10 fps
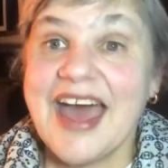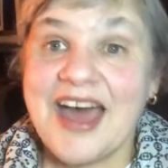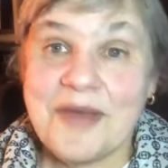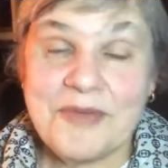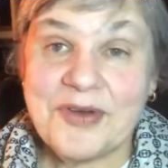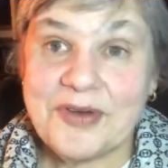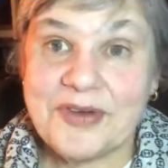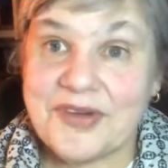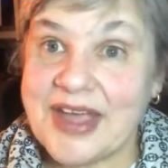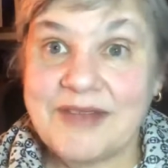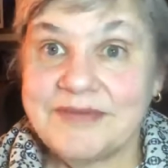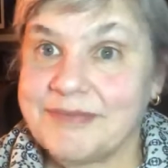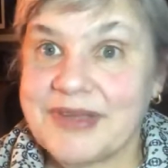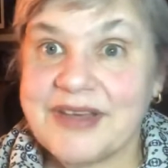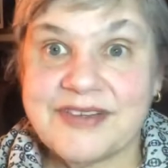Her great
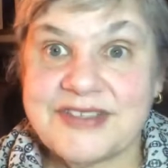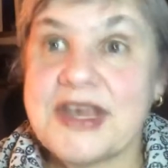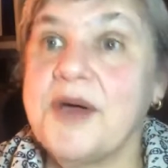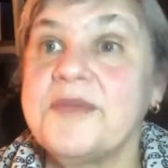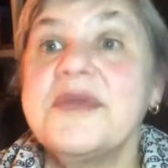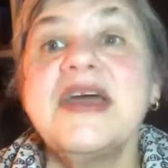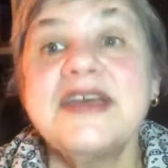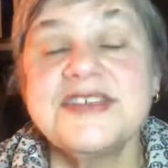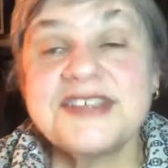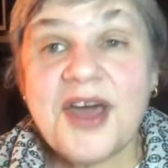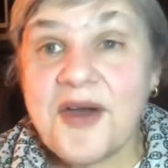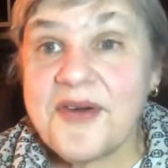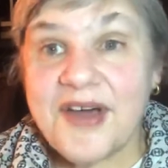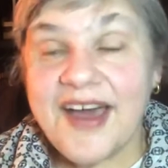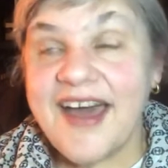big tome.
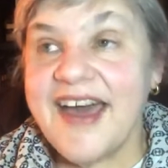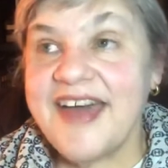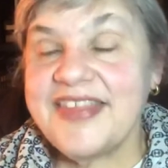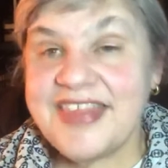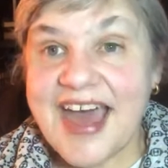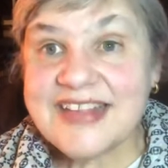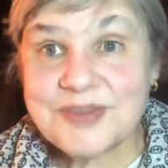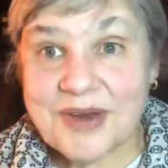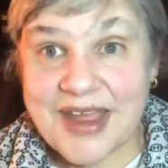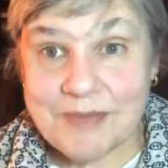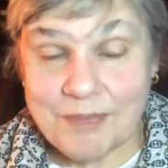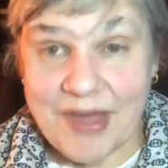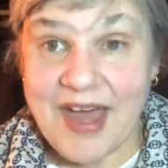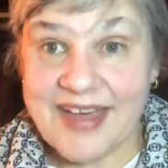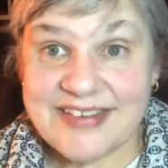So that's what I had
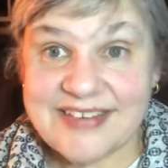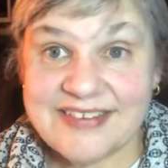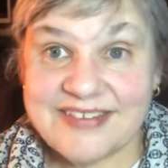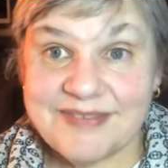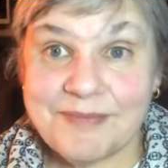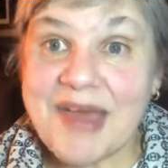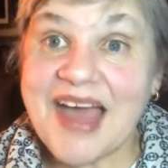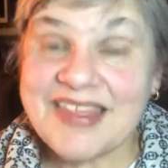bought back